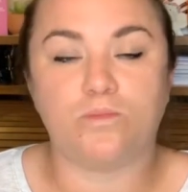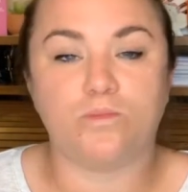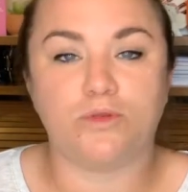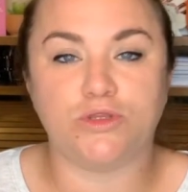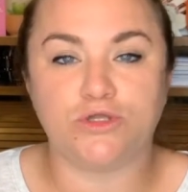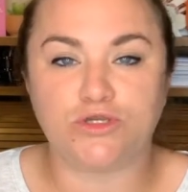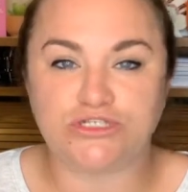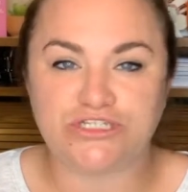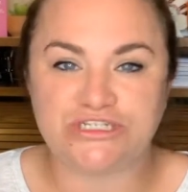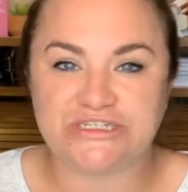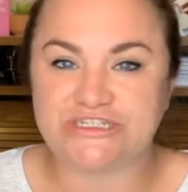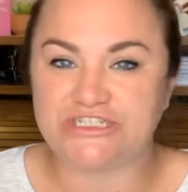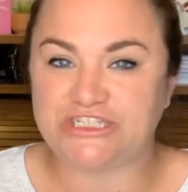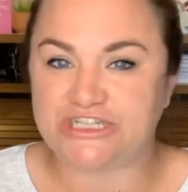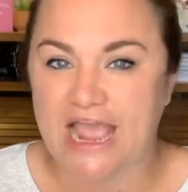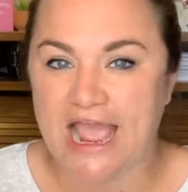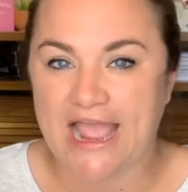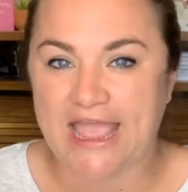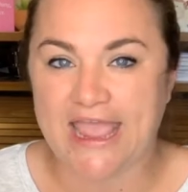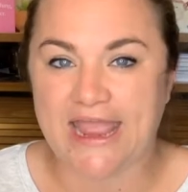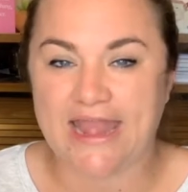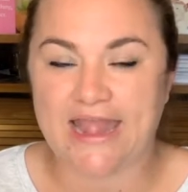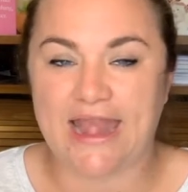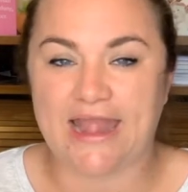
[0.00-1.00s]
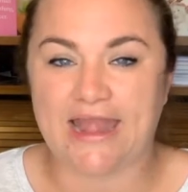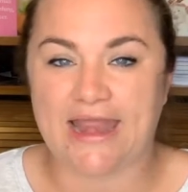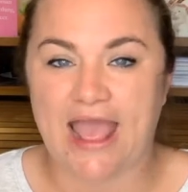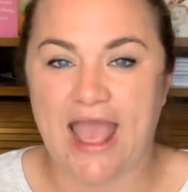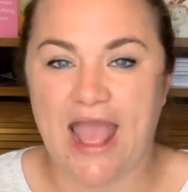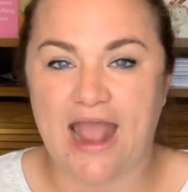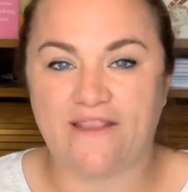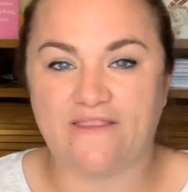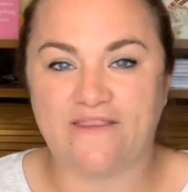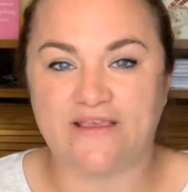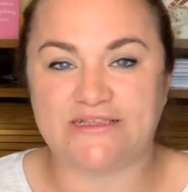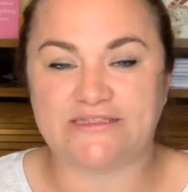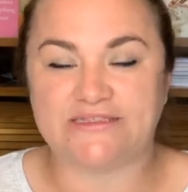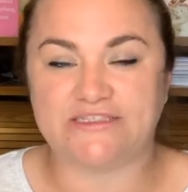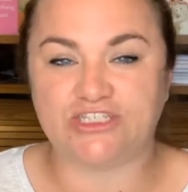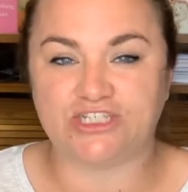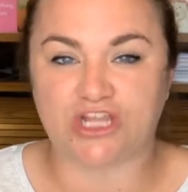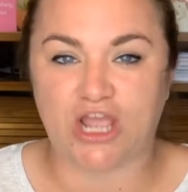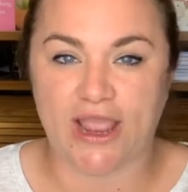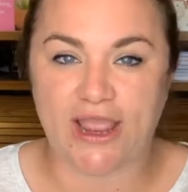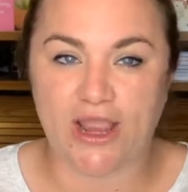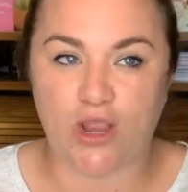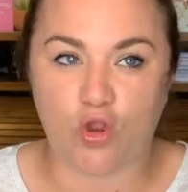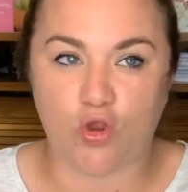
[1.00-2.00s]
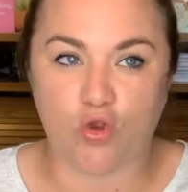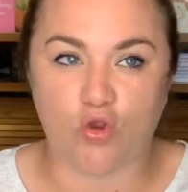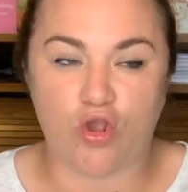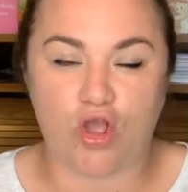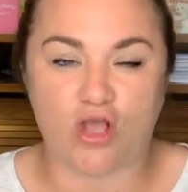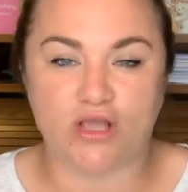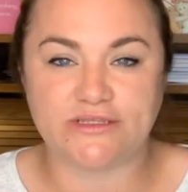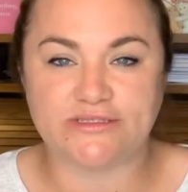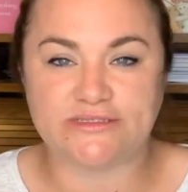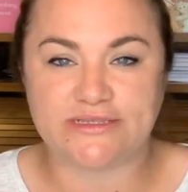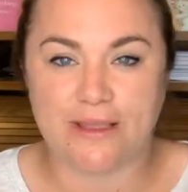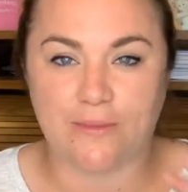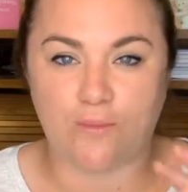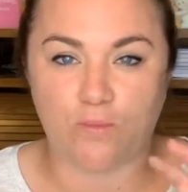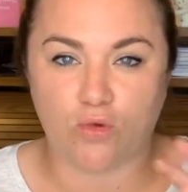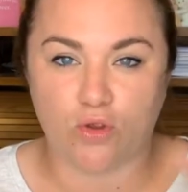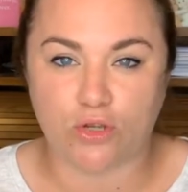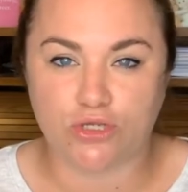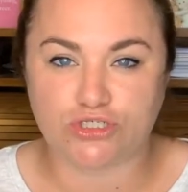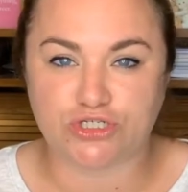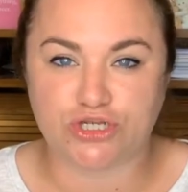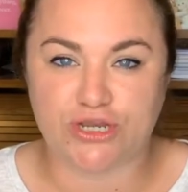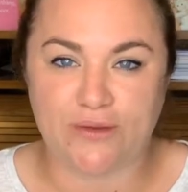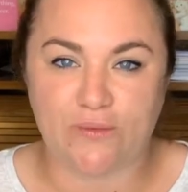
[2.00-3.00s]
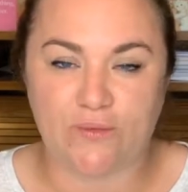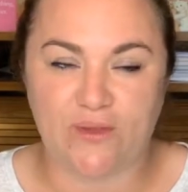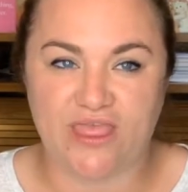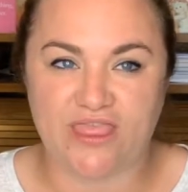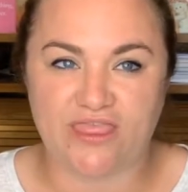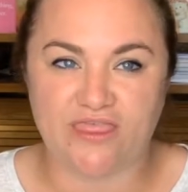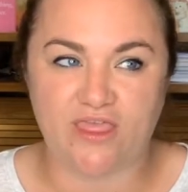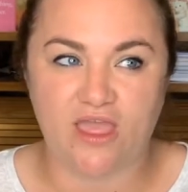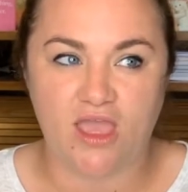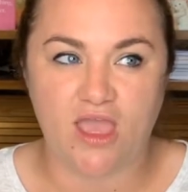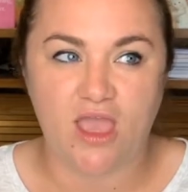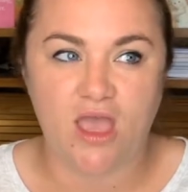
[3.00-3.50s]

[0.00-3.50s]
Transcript: blue jean jacket and it had this giant cross embroidery with